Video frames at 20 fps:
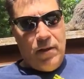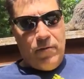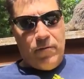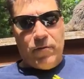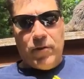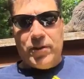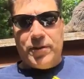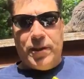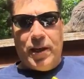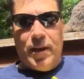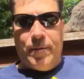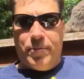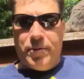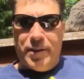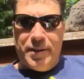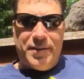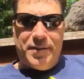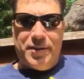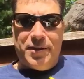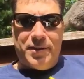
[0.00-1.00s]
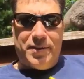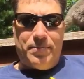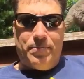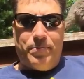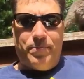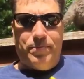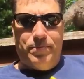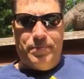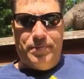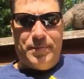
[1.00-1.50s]
for example, let's just
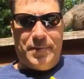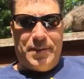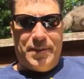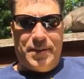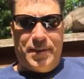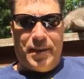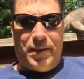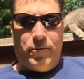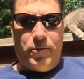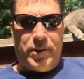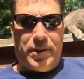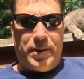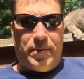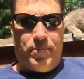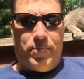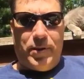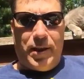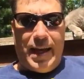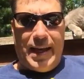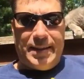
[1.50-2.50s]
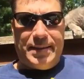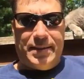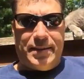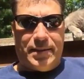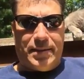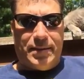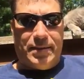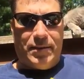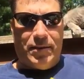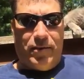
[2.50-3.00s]
stick with the
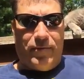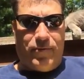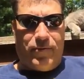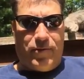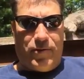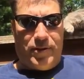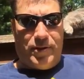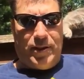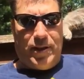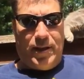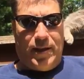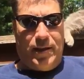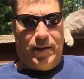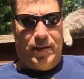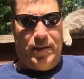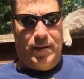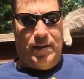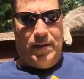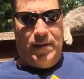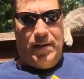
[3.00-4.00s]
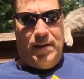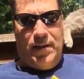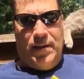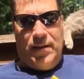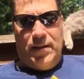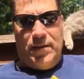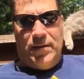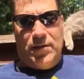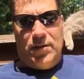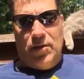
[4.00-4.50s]
plastic stuff for a second.
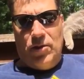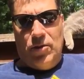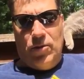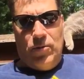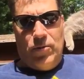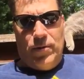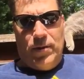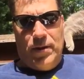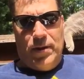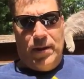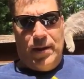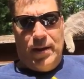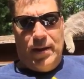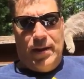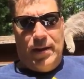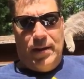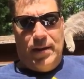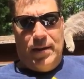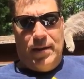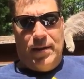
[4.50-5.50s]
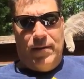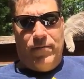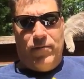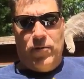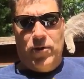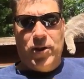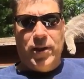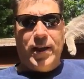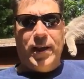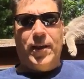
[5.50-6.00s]
So if
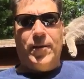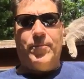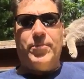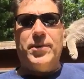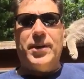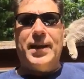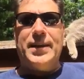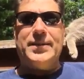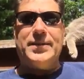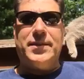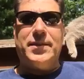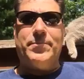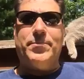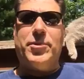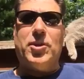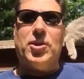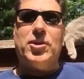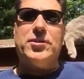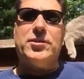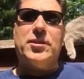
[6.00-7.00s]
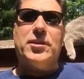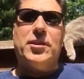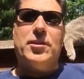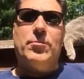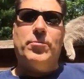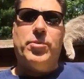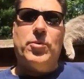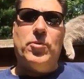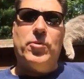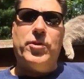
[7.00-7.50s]
we're looking at plastic parts and
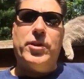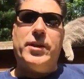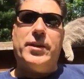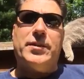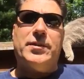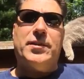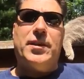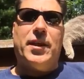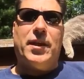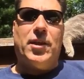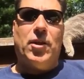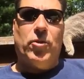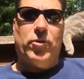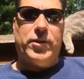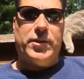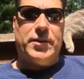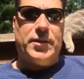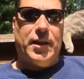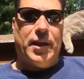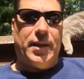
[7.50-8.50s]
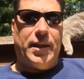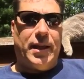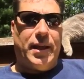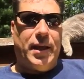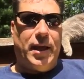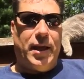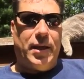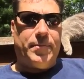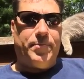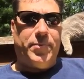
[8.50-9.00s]
components that go inside the
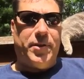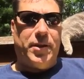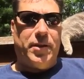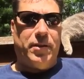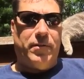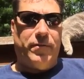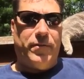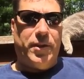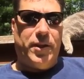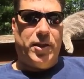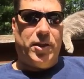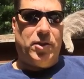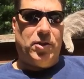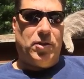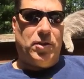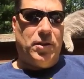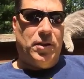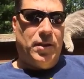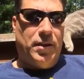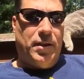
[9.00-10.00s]
cockpit of the vehicle,